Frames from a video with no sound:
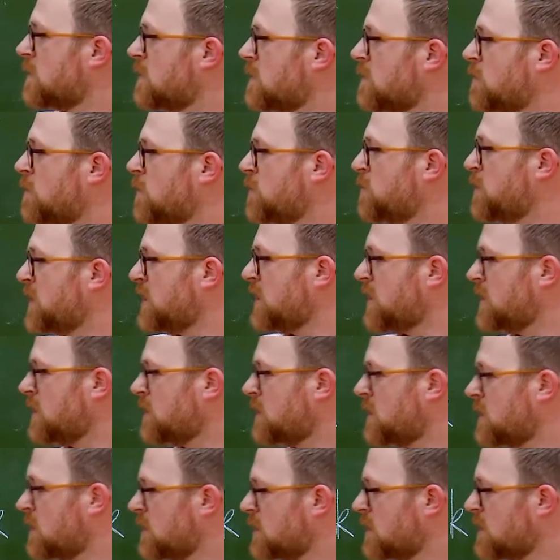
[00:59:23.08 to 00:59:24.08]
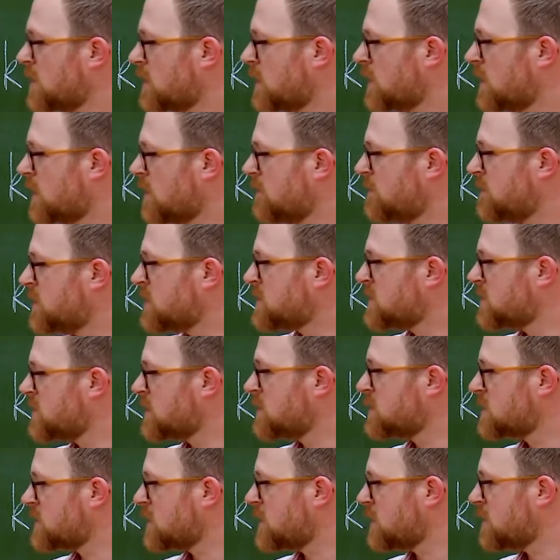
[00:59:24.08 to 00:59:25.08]
would be a
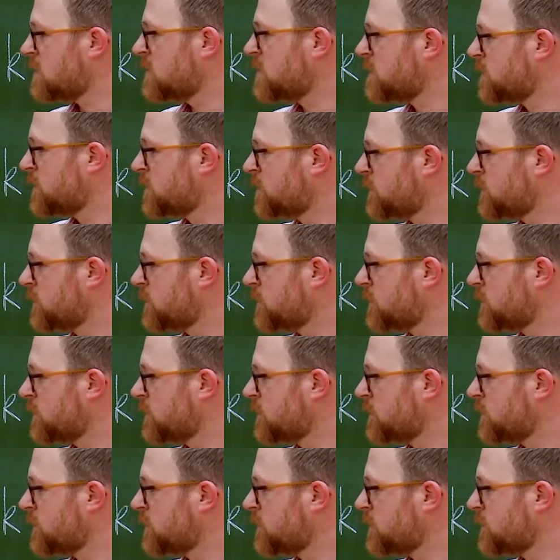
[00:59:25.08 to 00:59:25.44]
viscous scale.